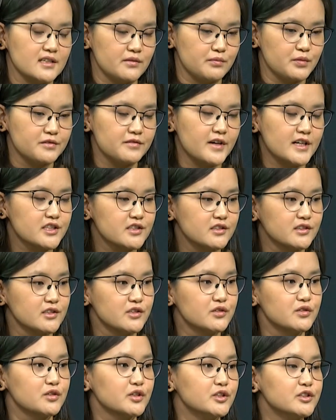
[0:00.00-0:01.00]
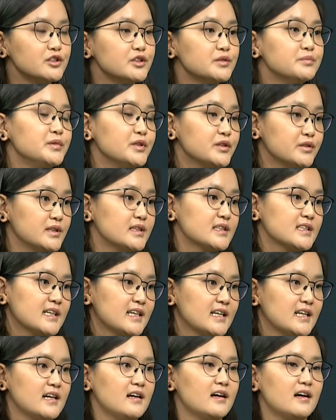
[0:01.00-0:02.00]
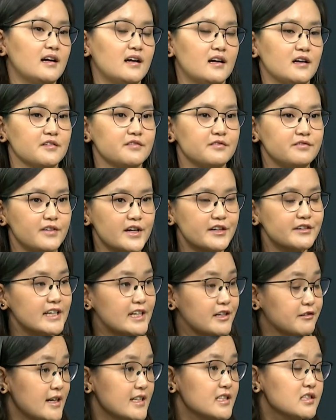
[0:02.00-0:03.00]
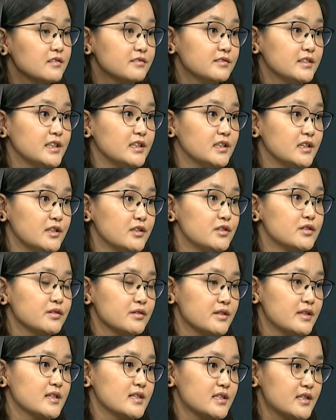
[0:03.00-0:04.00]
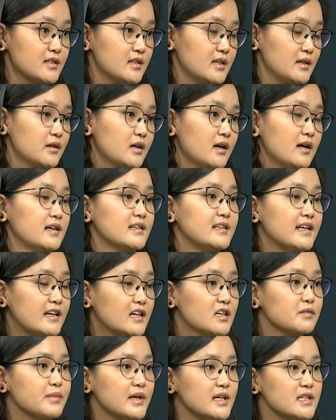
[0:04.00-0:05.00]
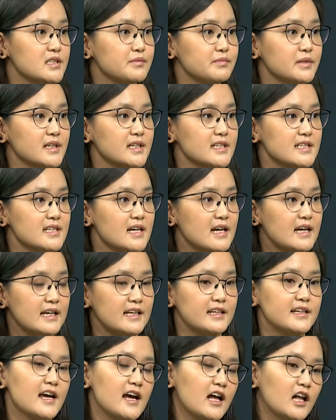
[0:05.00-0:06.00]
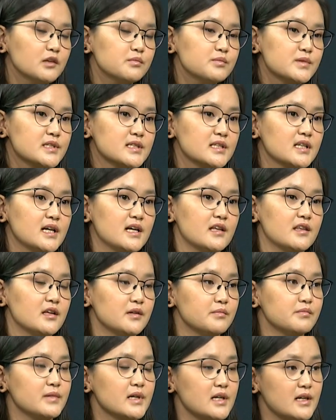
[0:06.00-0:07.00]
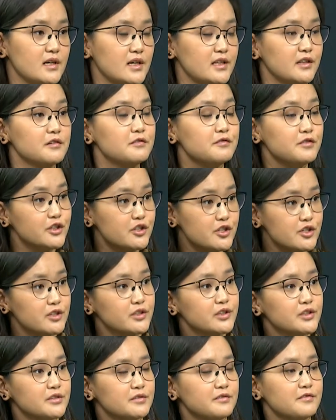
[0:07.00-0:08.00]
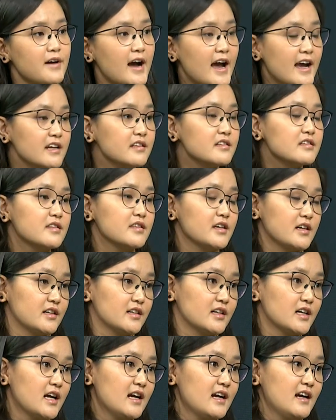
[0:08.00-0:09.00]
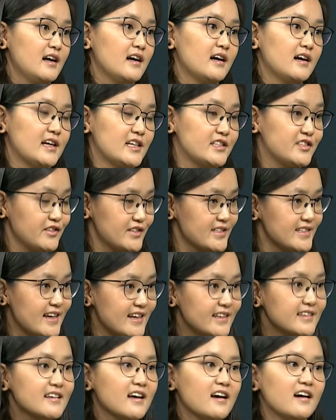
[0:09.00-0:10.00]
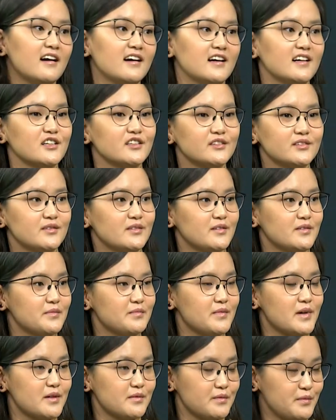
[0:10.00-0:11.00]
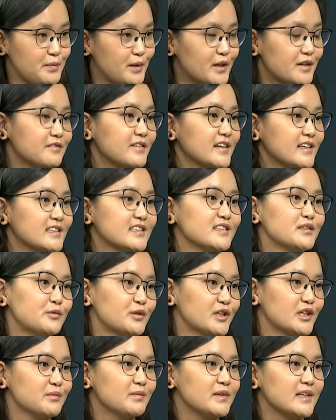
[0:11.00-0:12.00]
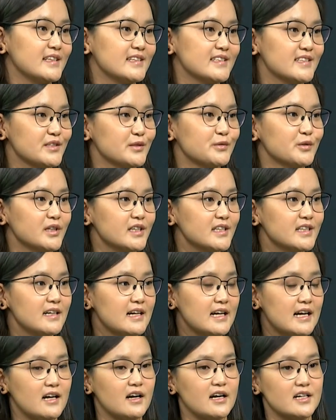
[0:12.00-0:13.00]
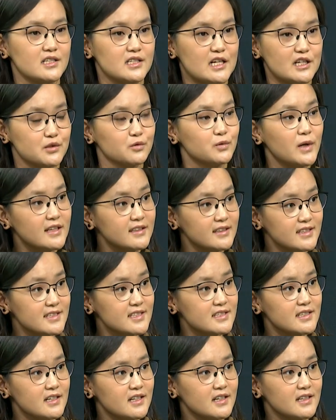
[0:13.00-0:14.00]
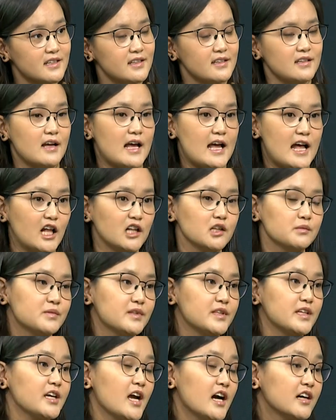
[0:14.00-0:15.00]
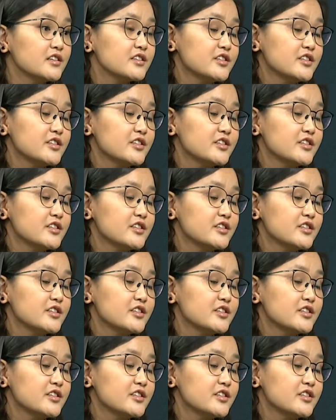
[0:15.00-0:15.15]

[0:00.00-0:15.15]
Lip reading: professionals to contribute very aggressively into this database, because it helps them in the future to find their, as you said, the perfect workplace to work, as well as help the younger